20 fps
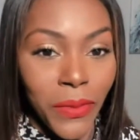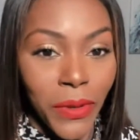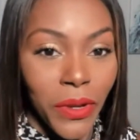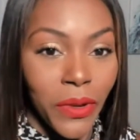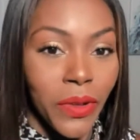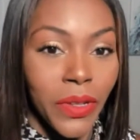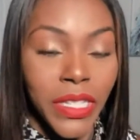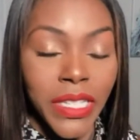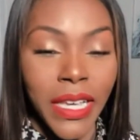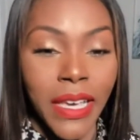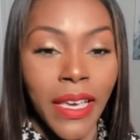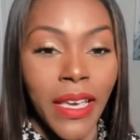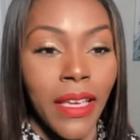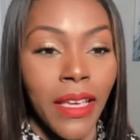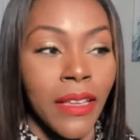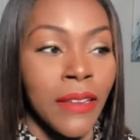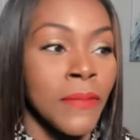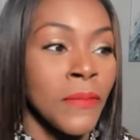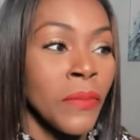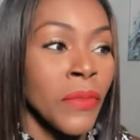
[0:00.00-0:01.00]
bureaus,
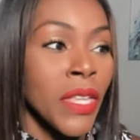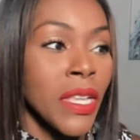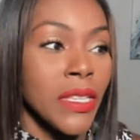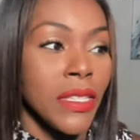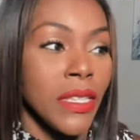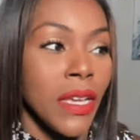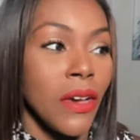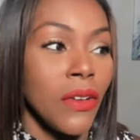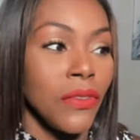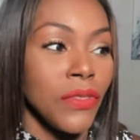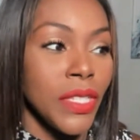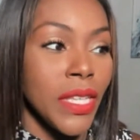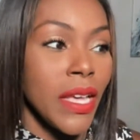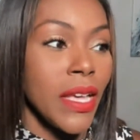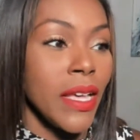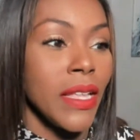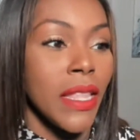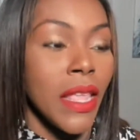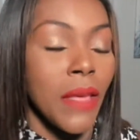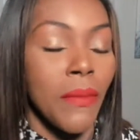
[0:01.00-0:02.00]
and Self
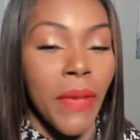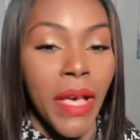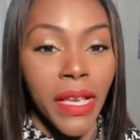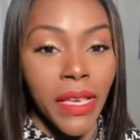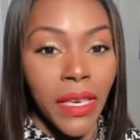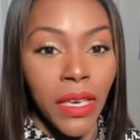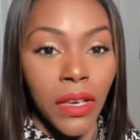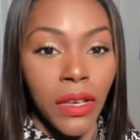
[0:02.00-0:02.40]
said that my